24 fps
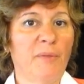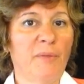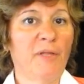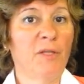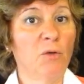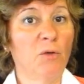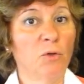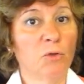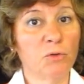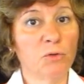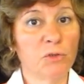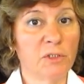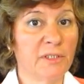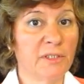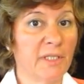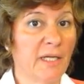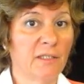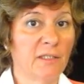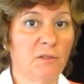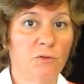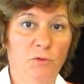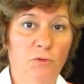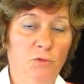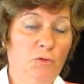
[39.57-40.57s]
but those
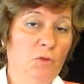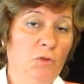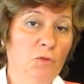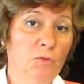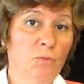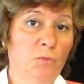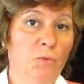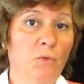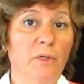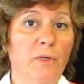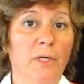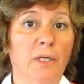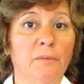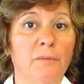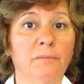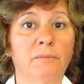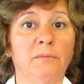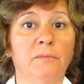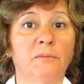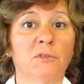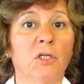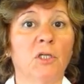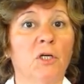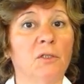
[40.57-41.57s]
that you don't want to
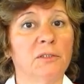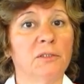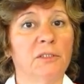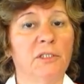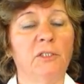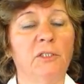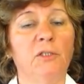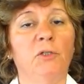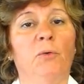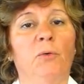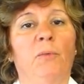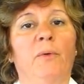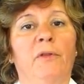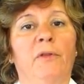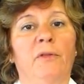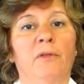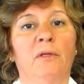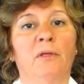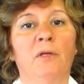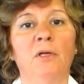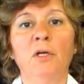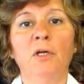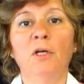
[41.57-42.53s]
continue with.